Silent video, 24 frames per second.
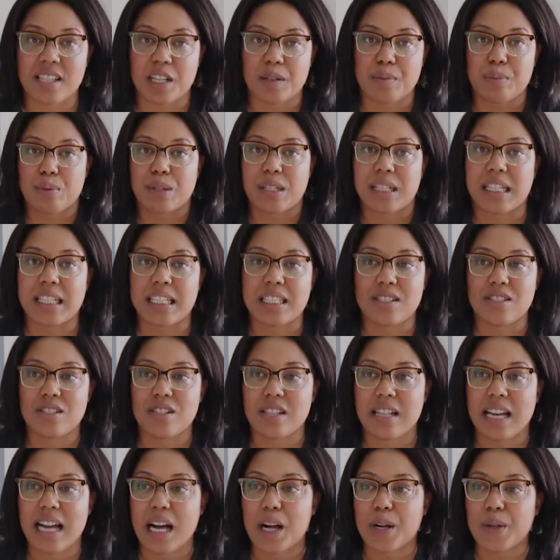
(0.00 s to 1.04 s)
that I bring
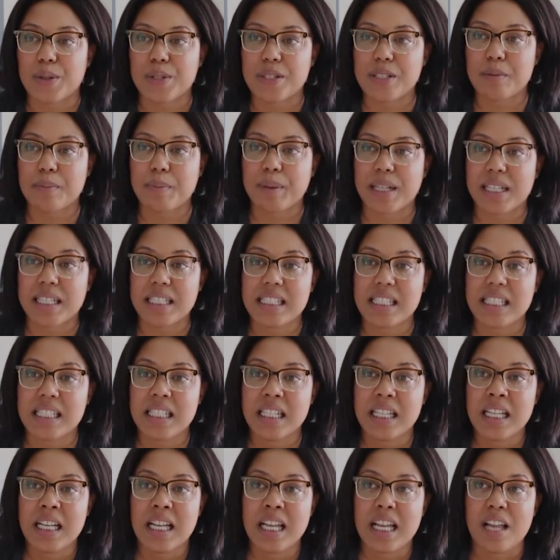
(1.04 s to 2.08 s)
into the house, but
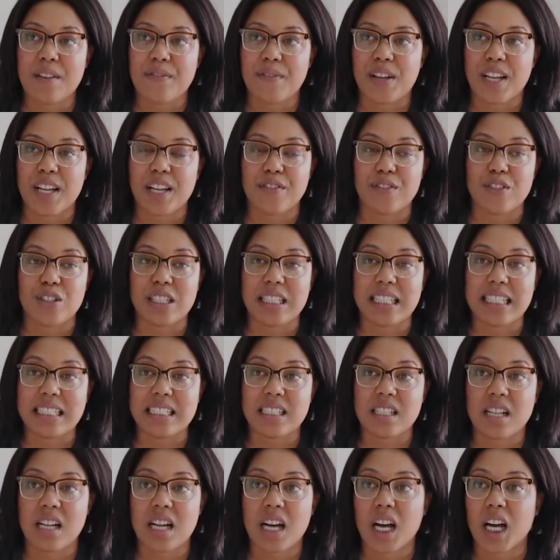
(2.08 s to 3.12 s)
if I ever need
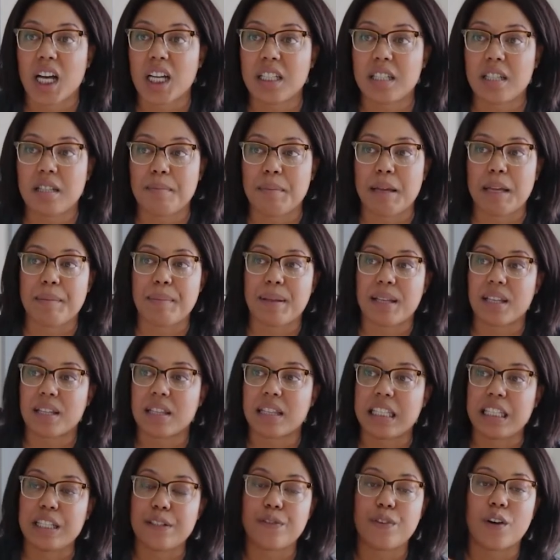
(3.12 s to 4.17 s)
to cut maybe a
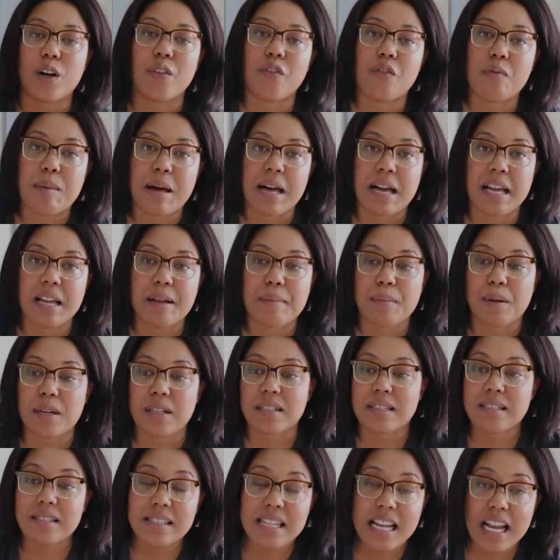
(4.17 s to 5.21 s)
leaf off my
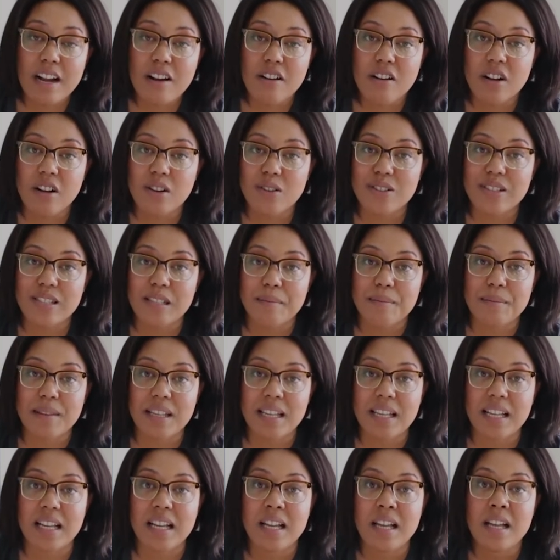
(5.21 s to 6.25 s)
monstera or
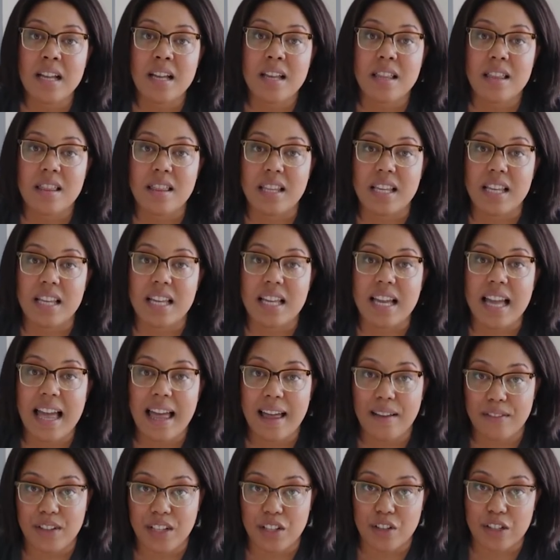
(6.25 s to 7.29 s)
something, the
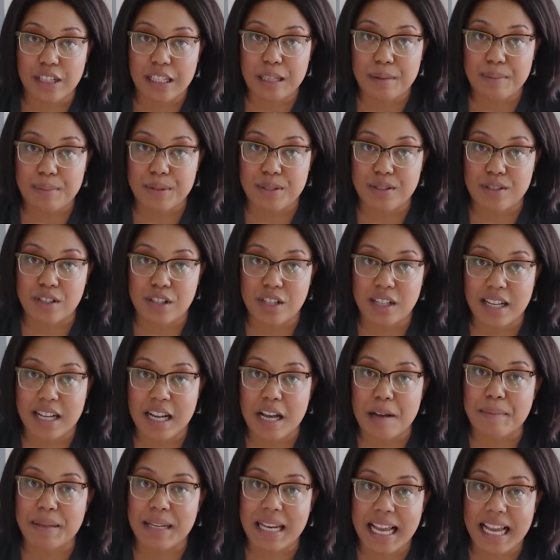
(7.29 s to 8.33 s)
heavier clippers are gonna
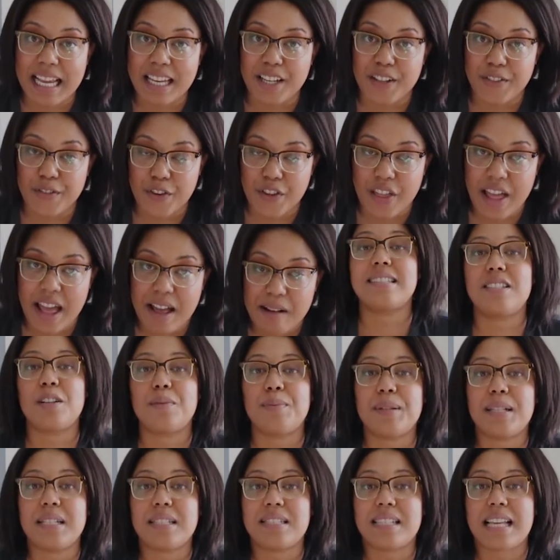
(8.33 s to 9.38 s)
come in handy for that. Next
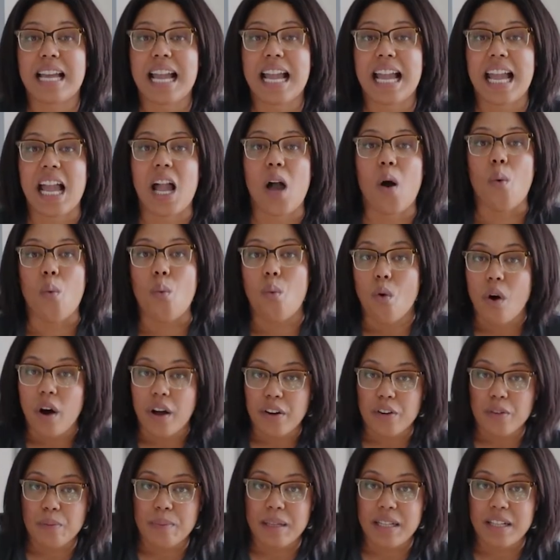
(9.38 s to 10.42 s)
up is a
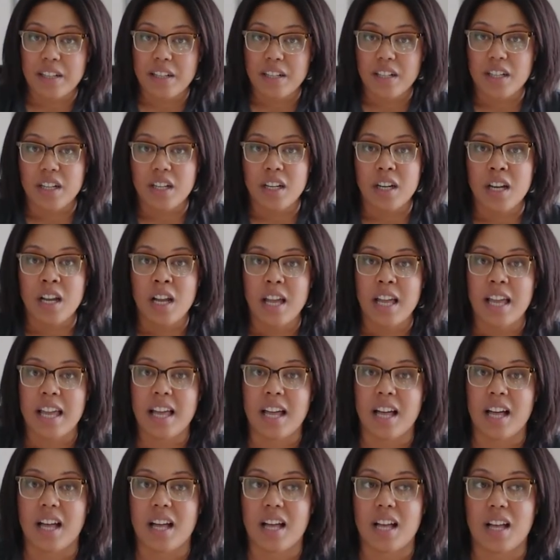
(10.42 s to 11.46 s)
water meter.
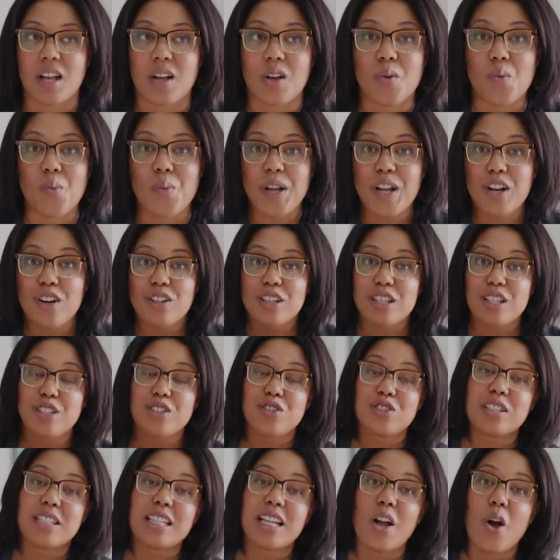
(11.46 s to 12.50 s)
Uh, we are
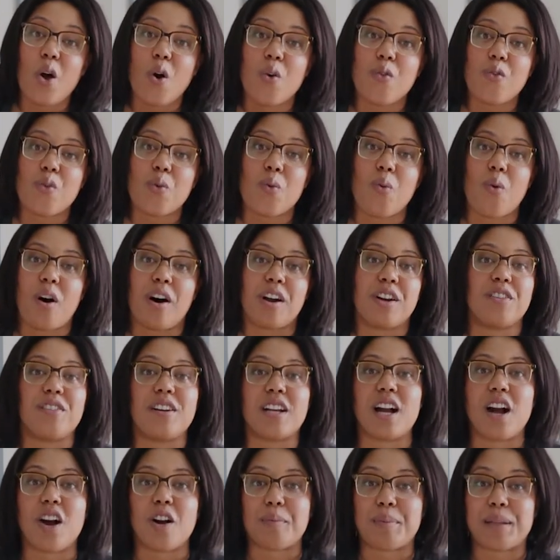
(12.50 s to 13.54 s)
literally
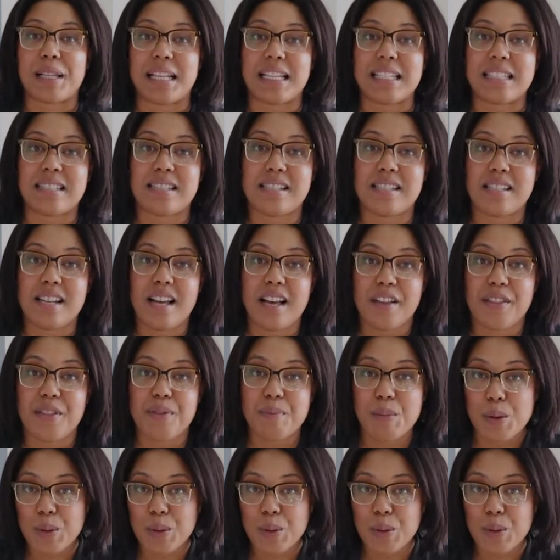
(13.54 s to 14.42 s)
overwatering our plants to death.